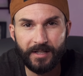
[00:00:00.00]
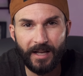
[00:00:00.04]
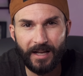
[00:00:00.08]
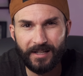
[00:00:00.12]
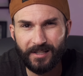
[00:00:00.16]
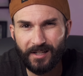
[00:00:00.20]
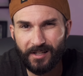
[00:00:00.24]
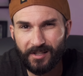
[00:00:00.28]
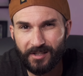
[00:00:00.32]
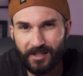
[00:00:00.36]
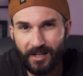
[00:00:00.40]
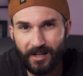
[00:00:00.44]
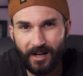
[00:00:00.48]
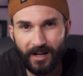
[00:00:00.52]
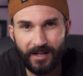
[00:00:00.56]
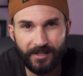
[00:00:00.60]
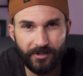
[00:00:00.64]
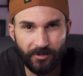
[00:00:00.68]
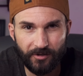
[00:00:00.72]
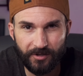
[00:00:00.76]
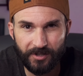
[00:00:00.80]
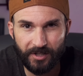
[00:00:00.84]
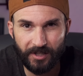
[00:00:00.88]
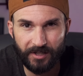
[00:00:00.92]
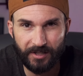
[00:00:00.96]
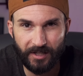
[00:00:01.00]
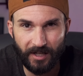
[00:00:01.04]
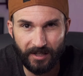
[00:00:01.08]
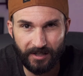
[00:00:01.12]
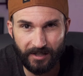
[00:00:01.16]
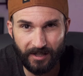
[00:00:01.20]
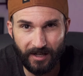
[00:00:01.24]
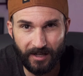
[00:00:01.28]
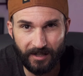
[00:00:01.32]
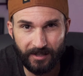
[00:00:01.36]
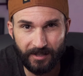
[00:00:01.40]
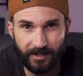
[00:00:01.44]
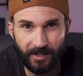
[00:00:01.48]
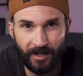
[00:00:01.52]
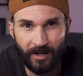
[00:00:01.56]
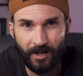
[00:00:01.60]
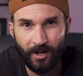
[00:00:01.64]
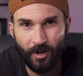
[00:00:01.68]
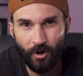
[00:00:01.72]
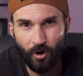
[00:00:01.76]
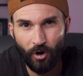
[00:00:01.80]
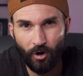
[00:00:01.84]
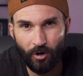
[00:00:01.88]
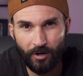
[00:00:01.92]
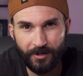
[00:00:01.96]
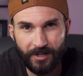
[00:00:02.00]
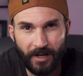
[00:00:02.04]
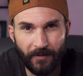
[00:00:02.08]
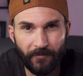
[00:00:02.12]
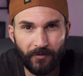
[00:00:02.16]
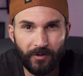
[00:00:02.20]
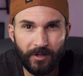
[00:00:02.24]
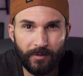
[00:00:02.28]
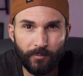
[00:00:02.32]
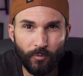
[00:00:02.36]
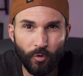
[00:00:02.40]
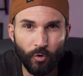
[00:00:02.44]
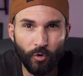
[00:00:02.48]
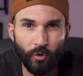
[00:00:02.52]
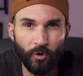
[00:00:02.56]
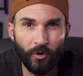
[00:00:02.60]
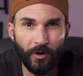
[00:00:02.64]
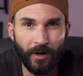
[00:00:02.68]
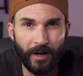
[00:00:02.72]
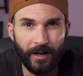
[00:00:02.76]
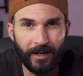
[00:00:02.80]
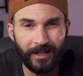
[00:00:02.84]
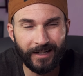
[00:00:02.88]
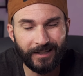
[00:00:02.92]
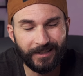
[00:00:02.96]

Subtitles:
as a Sennheiser HD660s are definitely more